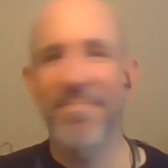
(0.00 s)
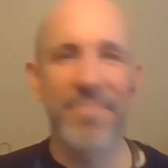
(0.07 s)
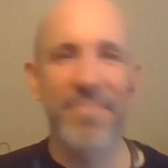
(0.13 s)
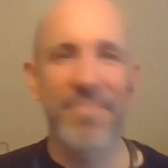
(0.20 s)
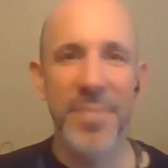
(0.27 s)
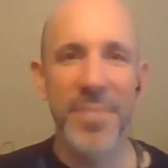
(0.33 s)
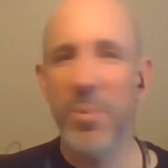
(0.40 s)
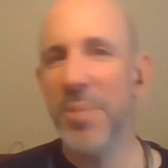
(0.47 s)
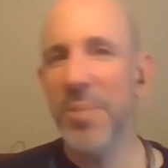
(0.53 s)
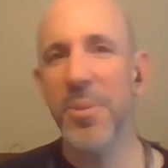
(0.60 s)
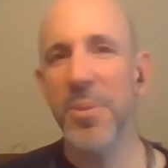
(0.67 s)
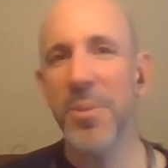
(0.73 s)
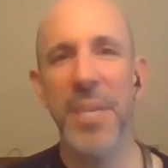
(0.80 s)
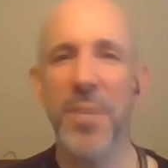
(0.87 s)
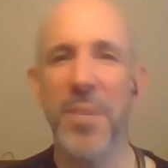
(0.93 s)
will
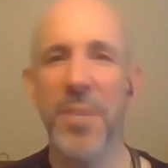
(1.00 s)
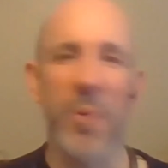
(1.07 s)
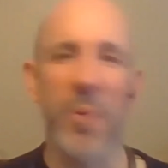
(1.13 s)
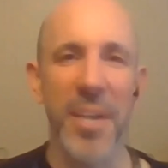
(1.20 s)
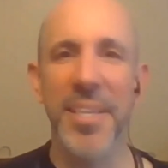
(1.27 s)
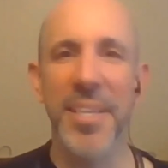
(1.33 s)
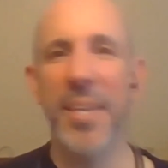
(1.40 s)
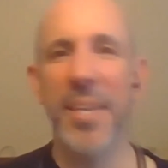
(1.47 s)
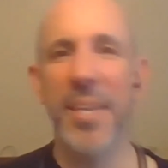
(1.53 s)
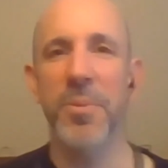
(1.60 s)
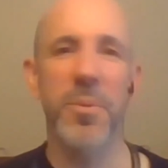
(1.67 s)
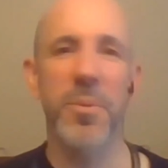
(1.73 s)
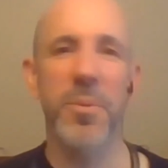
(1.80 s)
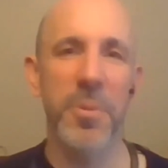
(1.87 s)
life go on again? Will